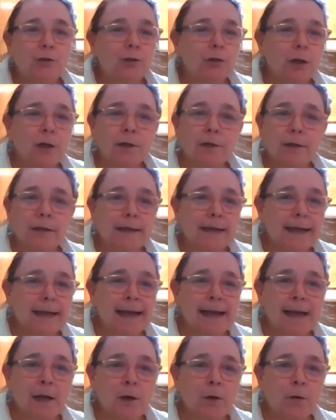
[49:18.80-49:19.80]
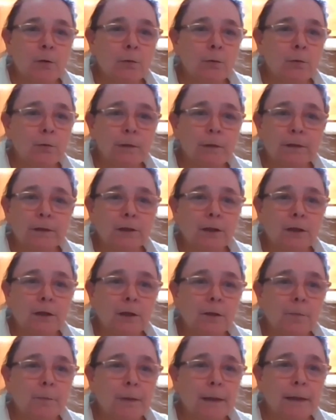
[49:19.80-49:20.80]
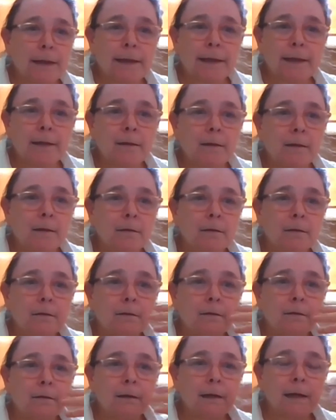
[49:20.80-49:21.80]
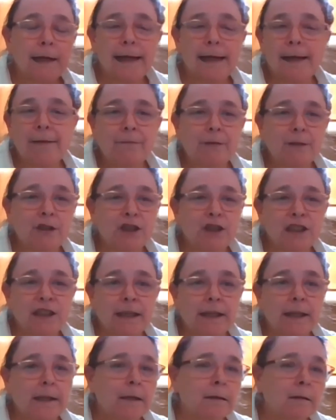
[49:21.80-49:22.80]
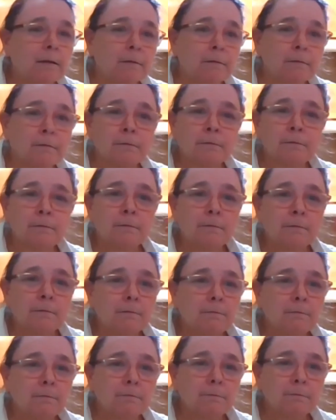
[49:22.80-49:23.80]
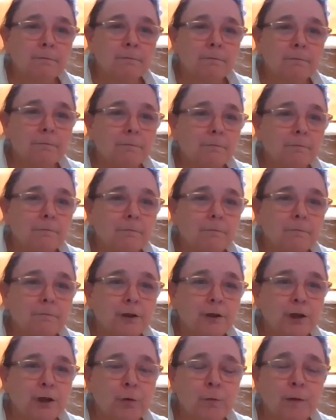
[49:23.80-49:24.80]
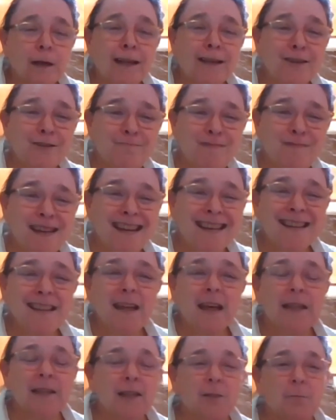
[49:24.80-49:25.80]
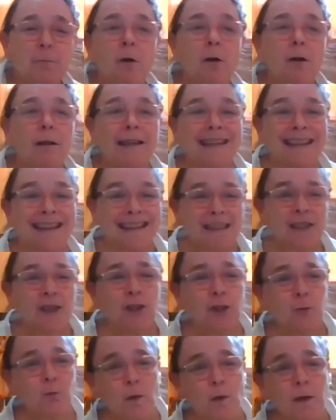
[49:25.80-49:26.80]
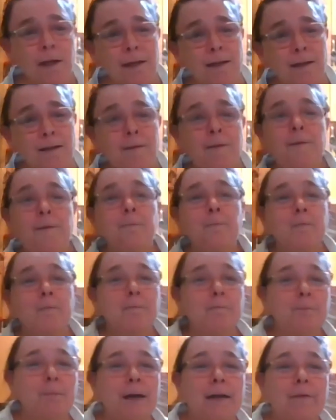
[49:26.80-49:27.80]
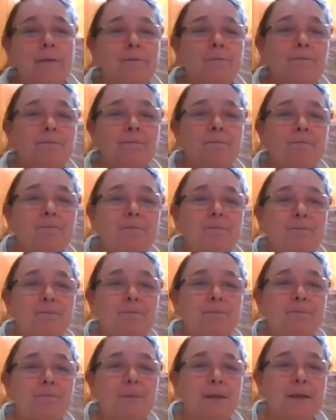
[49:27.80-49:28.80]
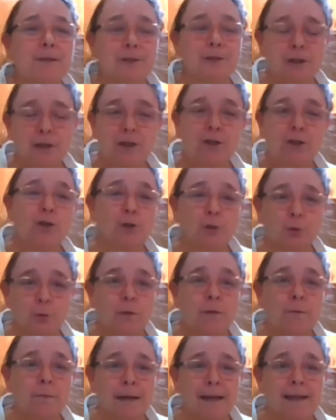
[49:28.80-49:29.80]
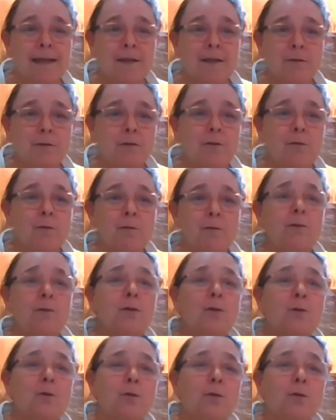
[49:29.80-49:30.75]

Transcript: chunk cow, a chunk of pig, a half a chicken. You know, I could make a small ish one, but there's just two in my household.